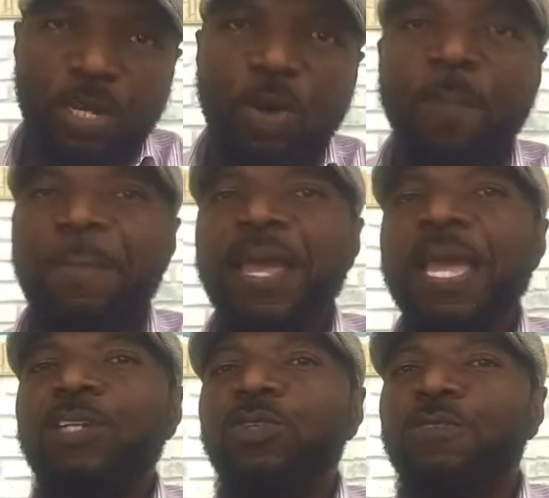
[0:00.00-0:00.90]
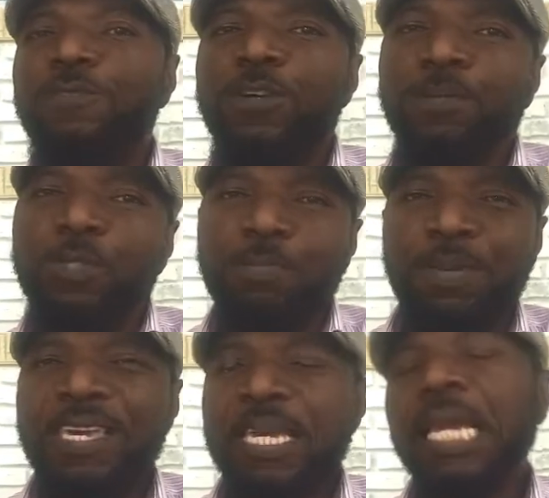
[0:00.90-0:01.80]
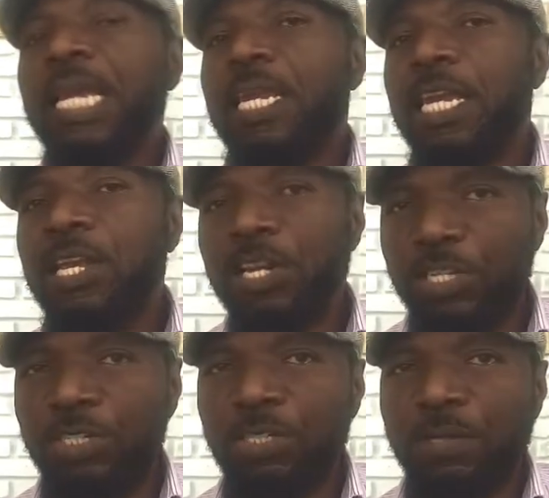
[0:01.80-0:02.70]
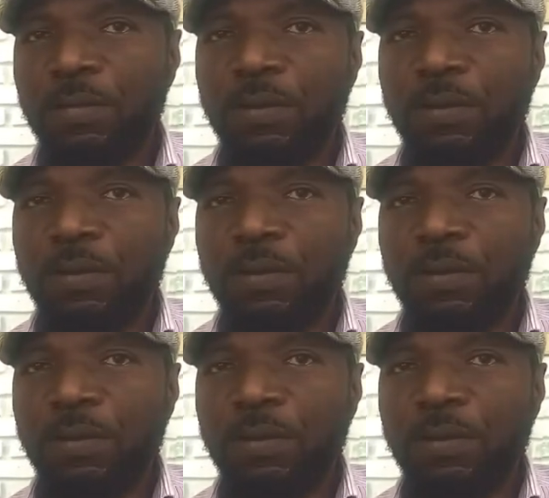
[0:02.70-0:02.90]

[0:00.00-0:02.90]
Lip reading: compared to the verb to be in English.